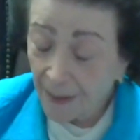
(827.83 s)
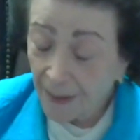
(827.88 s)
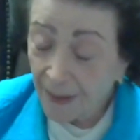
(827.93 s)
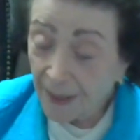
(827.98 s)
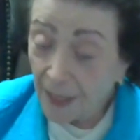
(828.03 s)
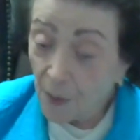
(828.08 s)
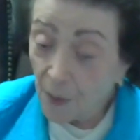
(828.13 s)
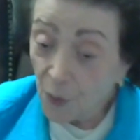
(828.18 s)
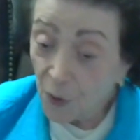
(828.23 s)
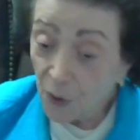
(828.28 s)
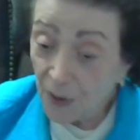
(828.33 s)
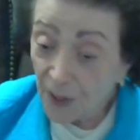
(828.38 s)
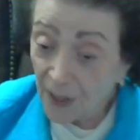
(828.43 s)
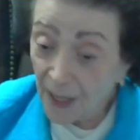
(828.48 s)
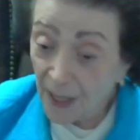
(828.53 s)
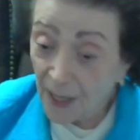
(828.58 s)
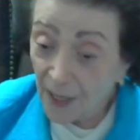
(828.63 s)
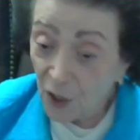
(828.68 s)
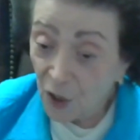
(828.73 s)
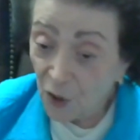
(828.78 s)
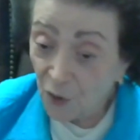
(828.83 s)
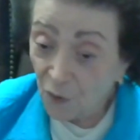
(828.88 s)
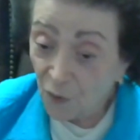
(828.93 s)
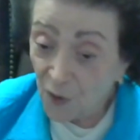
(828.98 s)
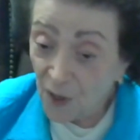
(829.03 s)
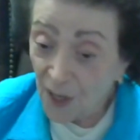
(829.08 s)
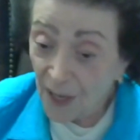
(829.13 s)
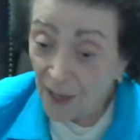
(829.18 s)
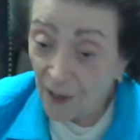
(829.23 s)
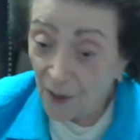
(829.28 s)
Same was the case
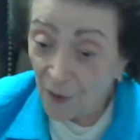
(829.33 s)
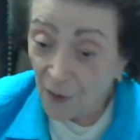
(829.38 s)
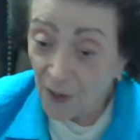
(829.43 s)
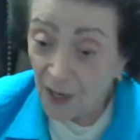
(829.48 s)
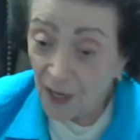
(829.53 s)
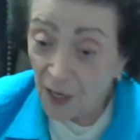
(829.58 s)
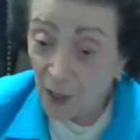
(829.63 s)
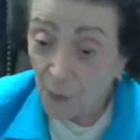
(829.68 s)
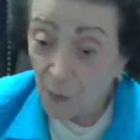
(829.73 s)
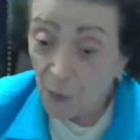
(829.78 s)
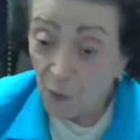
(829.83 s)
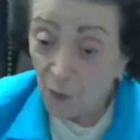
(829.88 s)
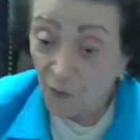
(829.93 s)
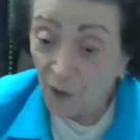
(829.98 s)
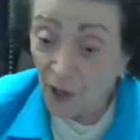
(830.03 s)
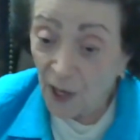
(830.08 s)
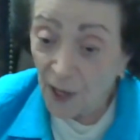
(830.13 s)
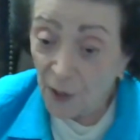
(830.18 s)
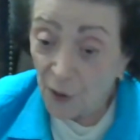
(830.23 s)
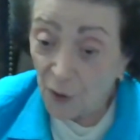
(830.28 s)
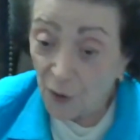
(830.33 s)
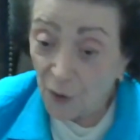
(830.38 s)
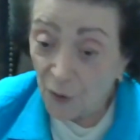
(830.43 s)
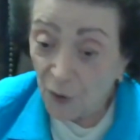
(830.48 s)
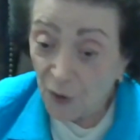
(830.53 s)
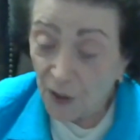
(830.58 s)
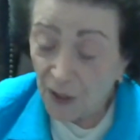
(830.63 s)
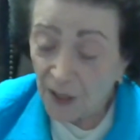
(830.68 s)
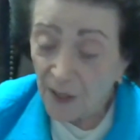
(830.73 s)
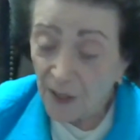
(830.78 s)
for the healthcare
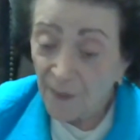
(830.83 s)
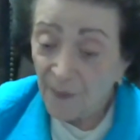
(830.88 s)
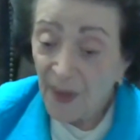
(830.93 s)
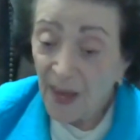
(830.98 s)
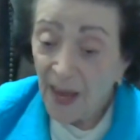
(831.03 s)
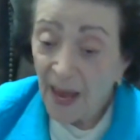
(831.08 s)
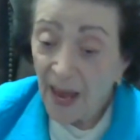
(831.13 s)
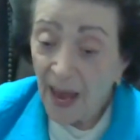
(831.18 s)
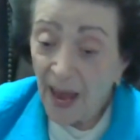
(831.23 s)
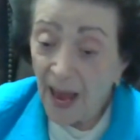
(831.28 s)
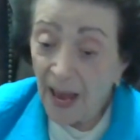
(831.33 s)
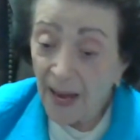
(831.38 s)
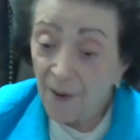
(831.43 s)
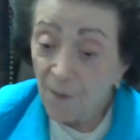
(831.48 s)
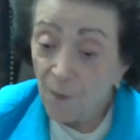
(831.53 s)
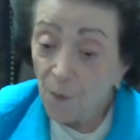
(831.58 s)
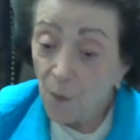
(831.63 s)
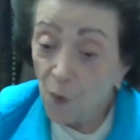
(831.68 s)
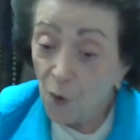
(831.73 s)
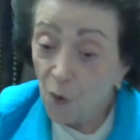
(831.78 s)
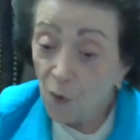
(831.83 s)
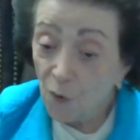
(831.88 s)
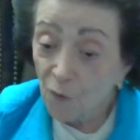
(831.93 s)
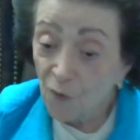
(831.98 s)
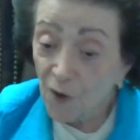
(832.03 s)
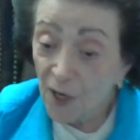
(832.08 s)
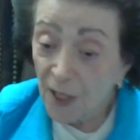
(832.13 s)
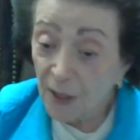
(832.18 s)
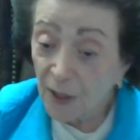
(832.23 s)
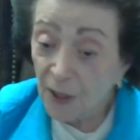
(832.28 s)
providers. And more
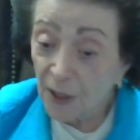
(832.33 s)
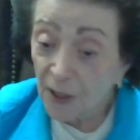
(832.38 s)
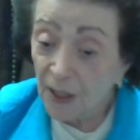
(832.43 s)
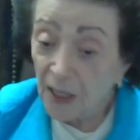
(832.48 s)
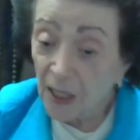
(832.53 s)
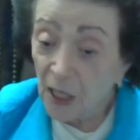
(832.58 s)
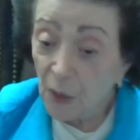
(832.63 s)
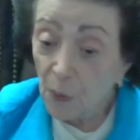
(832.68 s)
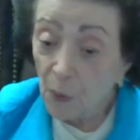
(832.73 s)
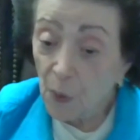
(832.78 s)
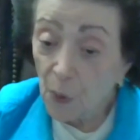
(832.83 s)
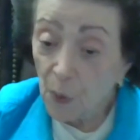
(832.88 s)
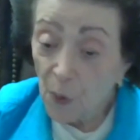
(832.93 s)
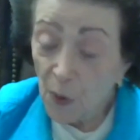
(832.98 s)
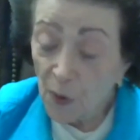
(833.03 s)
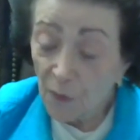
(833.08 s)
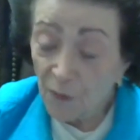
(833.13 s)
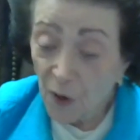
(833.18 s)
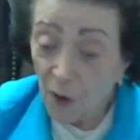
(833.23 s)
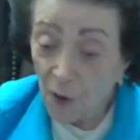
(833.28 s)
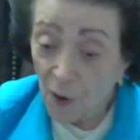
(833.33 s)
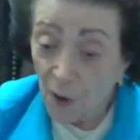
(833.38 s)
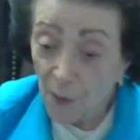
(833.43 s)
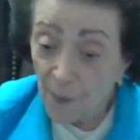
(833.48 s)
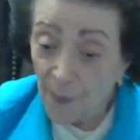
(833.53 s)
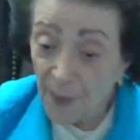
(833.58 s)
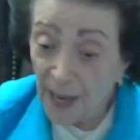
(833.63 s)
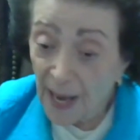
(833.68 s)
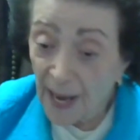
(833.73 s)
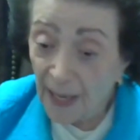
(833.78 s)
recently, when we've
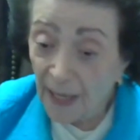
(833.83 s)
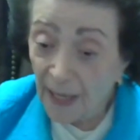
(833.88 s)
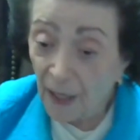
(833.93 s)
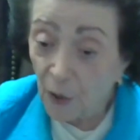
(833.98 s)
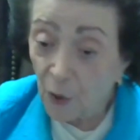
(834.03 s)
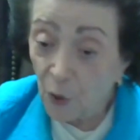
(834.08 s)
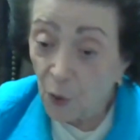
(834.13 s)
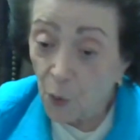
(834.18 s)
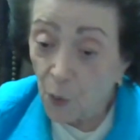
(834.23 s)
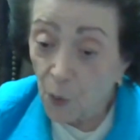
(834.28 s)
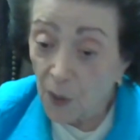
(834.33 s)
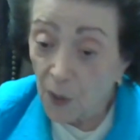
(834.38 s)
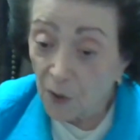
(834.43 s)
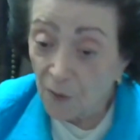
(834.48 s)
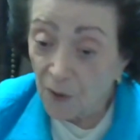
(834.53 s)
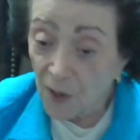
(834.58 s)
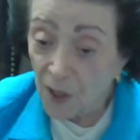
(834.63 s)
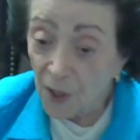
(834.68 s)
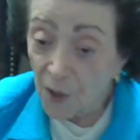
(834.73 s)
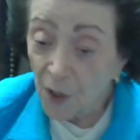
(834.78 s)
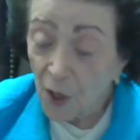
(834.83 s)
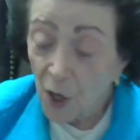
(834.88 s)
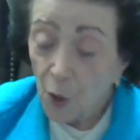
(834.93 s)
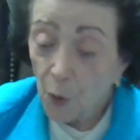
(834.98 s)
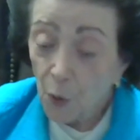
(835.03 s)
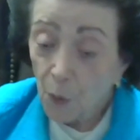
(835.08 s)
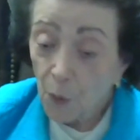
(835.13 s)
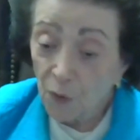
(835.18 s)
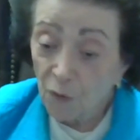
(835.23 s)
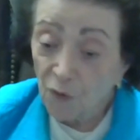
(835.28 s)
gone back and queried,
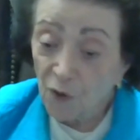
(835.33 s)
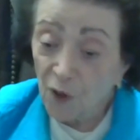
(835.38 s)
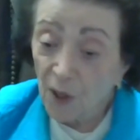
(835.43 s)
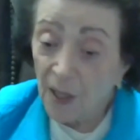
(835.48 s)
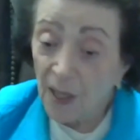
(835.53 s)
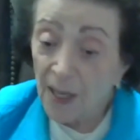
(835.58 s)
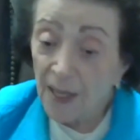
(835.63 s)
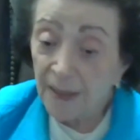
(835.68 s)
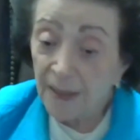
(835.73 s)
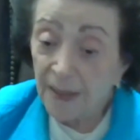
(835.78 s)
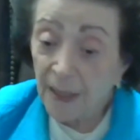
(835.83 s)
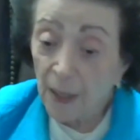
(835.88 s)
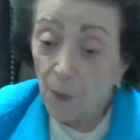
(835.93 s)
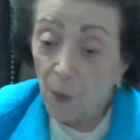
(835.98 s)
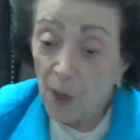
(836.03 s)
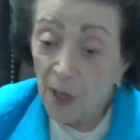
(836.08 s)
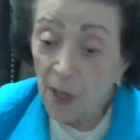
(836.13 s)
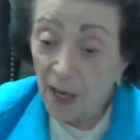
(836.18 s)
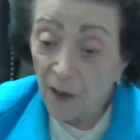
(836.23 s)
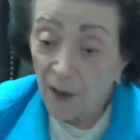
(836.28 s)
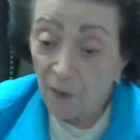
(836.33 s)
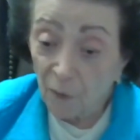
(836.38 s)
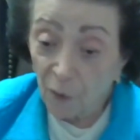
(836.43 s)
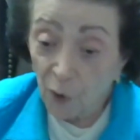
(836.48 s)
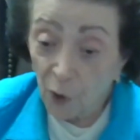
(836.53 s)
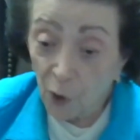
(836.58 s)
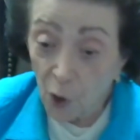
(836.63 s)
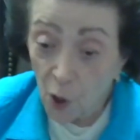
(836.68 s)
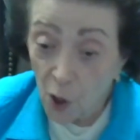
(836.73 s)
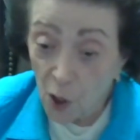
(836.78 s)
we realize that we have
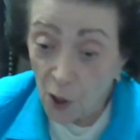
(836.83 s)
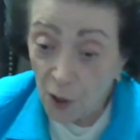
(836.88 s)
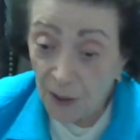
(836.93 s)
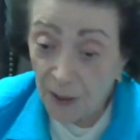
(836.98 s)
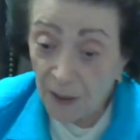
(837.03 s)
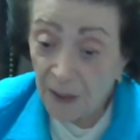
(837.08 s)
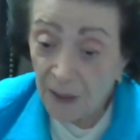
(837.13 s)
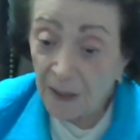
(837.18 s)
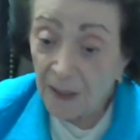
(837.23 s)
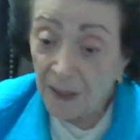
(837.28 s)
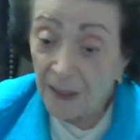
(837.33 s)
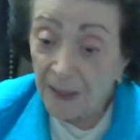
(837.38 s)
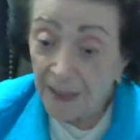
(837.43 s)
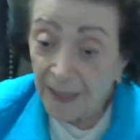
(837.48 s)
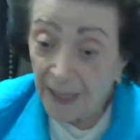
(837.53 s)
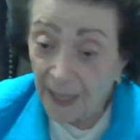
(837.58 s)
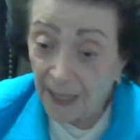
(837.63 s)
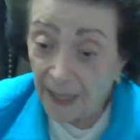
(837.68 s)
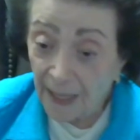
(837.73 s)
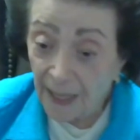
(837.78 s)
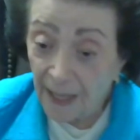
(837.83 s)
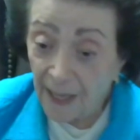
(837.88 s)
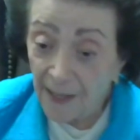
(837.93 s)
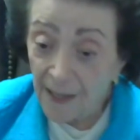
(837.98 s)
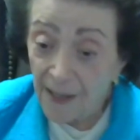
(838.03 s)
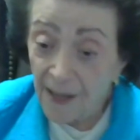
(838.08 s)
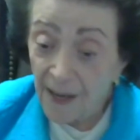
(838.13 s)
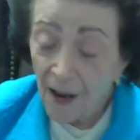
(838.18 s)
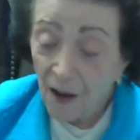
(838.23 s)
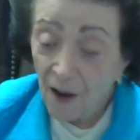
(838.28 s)
lost a
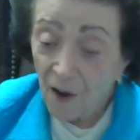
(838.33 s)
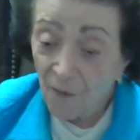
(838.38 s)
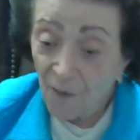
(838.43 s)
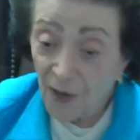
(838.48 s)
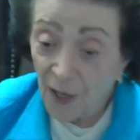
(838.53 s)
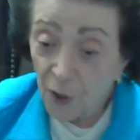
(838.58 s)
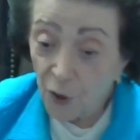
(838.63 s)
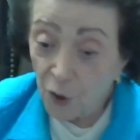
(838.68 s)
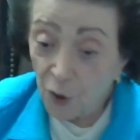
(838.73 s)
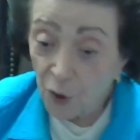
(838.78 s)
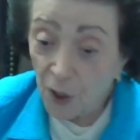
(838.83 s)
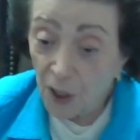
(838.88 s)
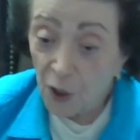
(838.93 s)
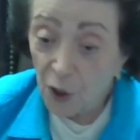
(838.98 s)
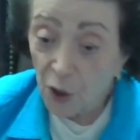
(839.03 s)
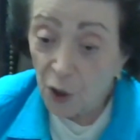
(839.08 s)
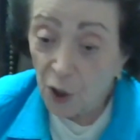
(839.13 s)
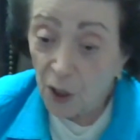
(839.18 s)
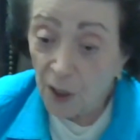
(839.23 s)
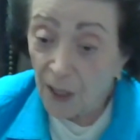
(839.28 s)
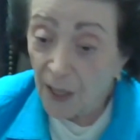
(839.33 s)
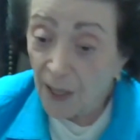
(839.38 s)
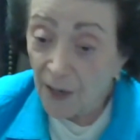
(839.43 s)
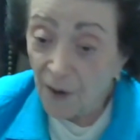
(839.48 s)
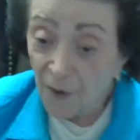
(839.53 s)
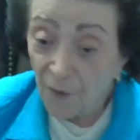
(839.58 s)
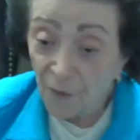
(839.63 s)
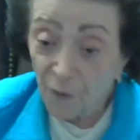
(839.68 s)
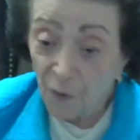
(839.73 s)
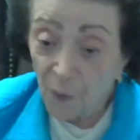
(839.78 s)
decade of education
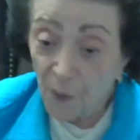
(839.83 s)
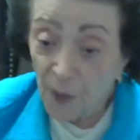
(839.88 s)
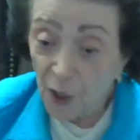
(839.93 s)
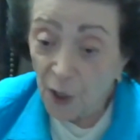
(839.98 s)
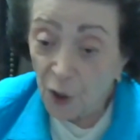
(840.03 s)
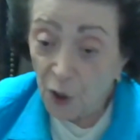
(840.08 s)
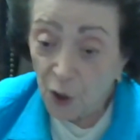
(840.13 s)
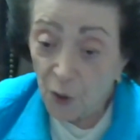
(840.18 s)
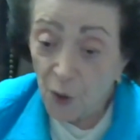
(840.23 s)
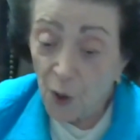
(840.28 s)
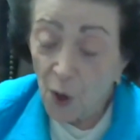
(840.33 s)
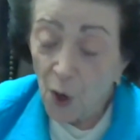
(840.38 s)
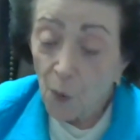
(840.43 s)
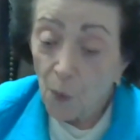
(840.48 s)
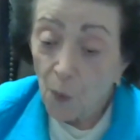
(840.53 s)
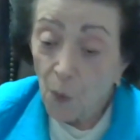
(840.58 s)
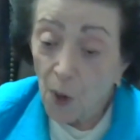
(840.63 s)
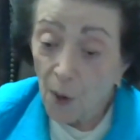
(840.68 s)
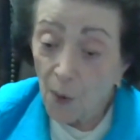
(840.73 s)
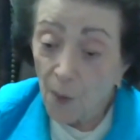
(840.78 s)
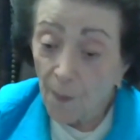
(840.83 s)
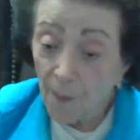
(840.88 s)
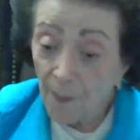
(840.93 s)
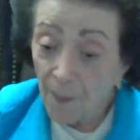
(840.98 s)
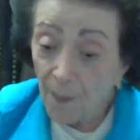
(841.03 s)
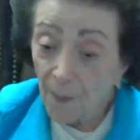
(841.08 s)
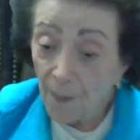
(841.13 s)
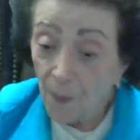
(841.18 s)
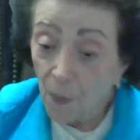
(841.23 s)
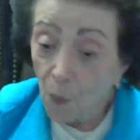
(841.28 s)
and information. We're
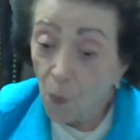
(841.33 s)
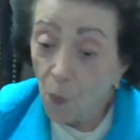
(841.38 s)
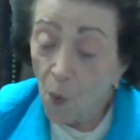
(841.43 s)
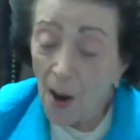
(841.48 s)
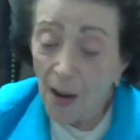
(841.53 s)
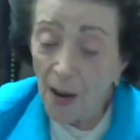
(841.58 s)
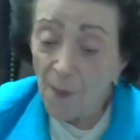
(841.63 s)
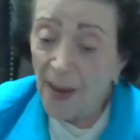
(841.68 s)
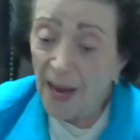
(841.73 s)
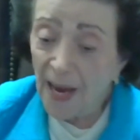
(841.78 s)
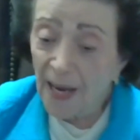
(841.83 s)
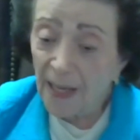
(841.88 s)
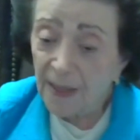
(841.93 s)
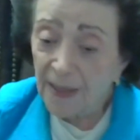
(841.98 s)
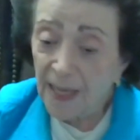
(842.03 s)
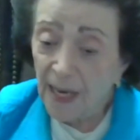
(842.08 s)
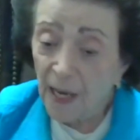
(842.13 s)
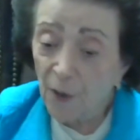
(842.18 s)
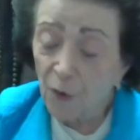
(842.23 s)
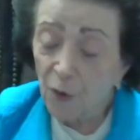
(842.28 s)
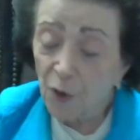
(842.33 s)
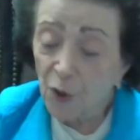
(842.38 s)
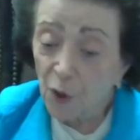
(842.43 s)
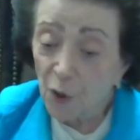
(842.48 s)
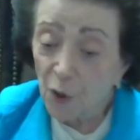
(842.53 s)
way back down